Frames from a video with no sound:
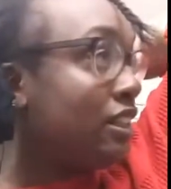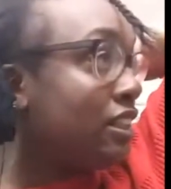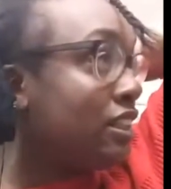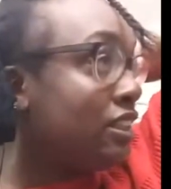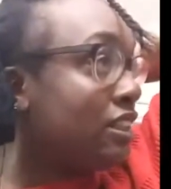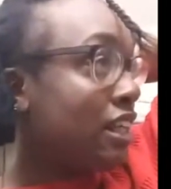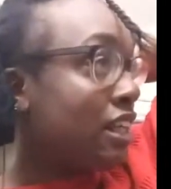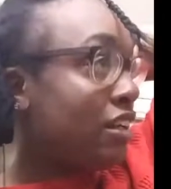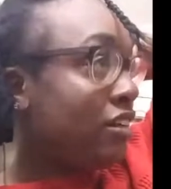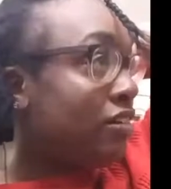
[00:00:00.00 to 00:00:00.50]

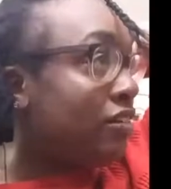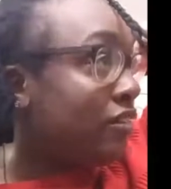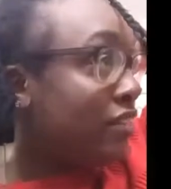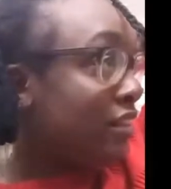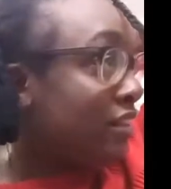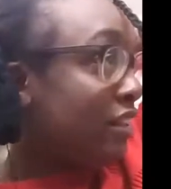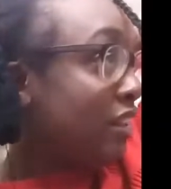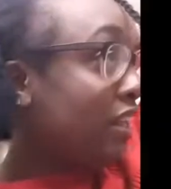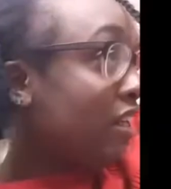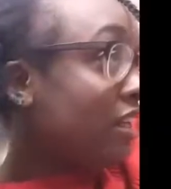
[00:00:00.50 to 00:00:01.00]
because I don't
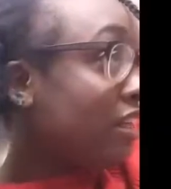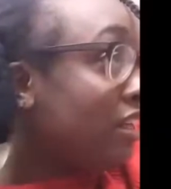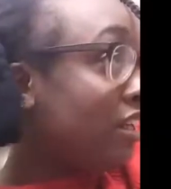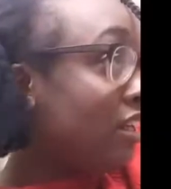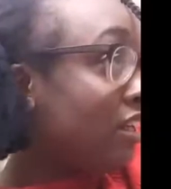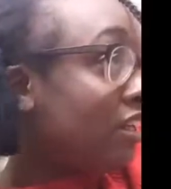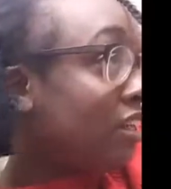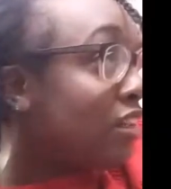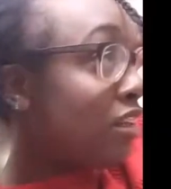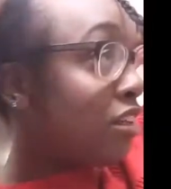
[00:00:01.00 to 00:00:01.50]
feel like
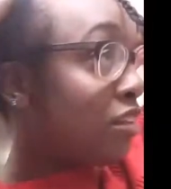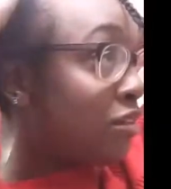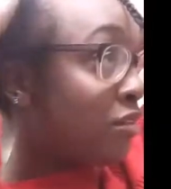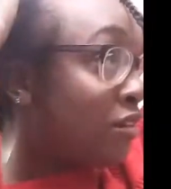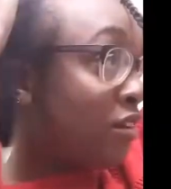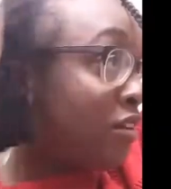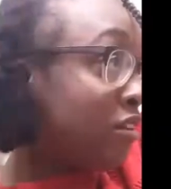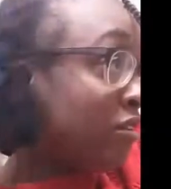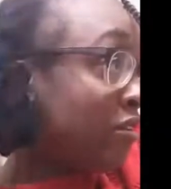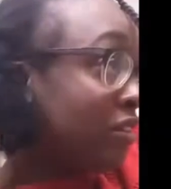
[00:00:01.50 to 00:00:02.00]

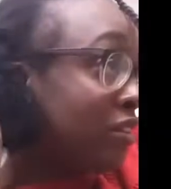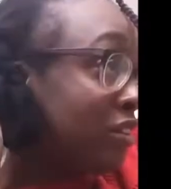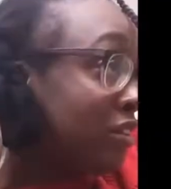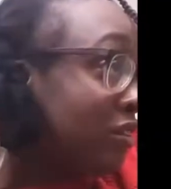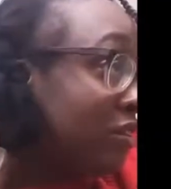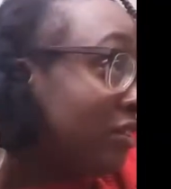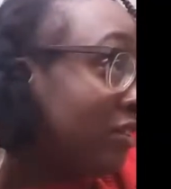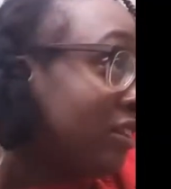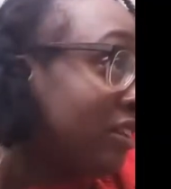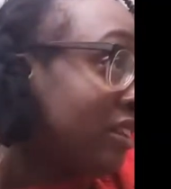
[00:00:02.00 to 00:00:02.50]
redoing no
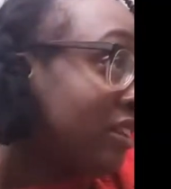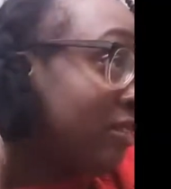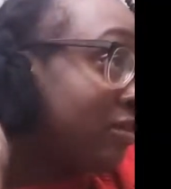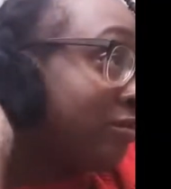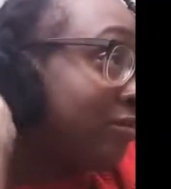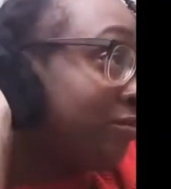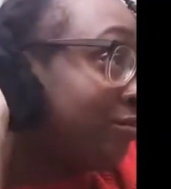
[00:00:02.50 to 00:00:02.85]
thread.